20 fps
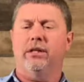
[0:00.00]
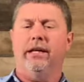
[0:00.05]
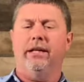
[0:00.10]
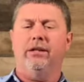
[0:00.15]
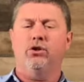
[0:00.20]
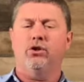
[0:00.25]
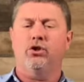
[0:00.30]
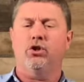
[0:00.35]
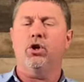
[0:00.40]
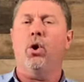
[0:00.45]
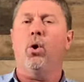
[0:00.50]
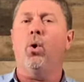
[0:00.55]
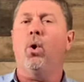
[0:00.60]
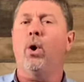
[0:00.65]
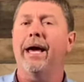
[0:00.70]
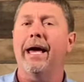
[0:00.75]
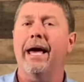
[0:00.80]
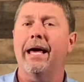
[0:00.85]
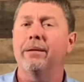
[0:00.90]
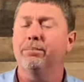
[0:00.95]
and
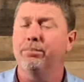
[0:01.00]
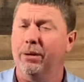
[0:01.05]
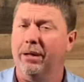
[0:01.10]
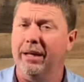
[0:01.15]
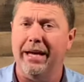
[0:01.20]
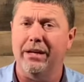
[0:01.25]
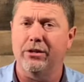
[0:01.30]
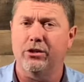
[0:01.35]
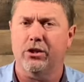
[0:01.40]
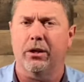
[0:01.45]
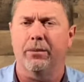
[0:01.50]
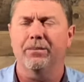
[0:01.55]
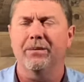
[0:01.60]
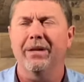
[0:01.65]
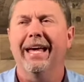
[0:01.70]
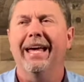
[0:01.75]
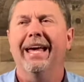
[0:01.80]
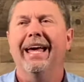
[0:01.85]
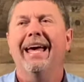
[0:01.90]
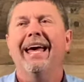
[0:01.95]
joy and pleasure.
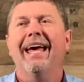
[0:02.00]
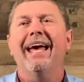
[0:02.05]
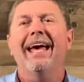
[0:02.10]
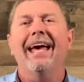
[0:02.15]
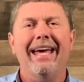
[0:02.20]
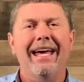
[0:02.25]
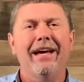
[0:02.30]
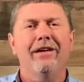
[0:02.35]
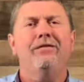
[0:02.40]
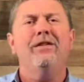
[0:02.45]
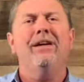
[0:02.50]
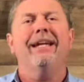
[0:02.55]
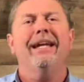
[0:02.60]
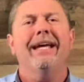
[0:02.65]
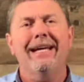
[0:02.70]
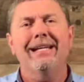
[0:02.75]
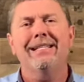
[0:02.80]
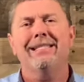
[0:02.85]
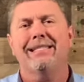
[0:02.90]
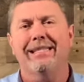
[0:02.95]
If it
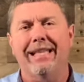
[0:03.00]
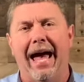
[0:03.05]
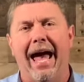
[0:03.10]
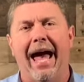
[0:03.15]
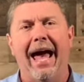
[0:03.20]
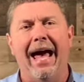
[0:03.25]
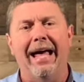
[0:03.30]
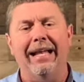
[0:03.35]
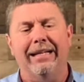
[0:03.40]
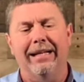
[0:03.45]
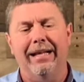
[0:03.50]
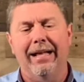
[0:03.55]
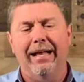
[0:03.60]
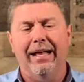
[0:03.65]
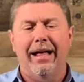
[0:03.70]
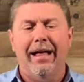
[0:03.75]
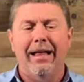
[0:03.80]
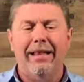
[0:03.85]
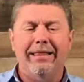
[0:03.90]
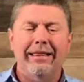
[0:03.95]
is that,
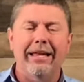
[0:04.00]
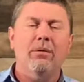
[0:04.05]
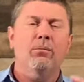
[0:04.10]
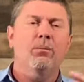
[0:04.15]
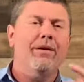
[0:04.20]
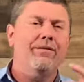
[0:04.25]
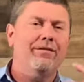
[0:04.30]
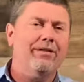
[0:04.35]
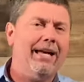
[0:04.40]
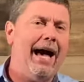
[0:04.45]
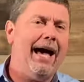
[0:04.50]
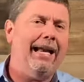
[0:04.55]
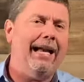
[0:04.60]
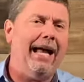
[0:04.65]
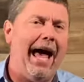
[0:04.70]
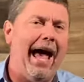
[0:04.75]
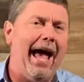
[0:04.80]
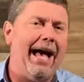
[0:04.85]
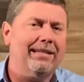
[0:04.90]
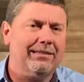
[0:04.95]
then we've got
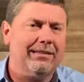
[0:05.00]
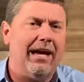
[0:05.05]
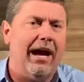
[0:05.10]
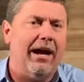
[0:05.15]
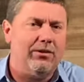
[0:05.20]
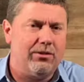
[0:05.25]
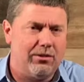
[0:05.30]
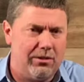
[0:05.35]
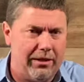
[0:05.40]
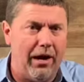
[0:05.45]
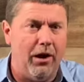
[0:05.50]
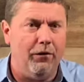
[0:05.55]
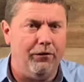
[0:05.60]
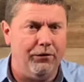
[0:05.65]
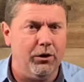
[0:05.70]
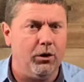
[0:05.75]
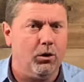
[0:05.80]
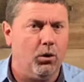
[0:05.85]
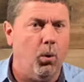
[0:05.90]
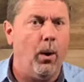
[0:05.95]
to ask ourselves
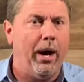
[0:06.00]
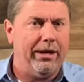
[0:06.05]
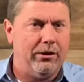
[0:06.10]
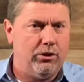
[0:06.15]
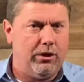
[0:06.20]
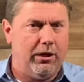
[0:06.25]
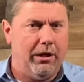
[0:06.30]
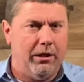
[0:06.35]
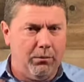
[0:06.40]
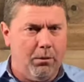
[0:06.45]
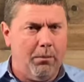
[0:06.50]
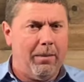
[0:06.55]
the question.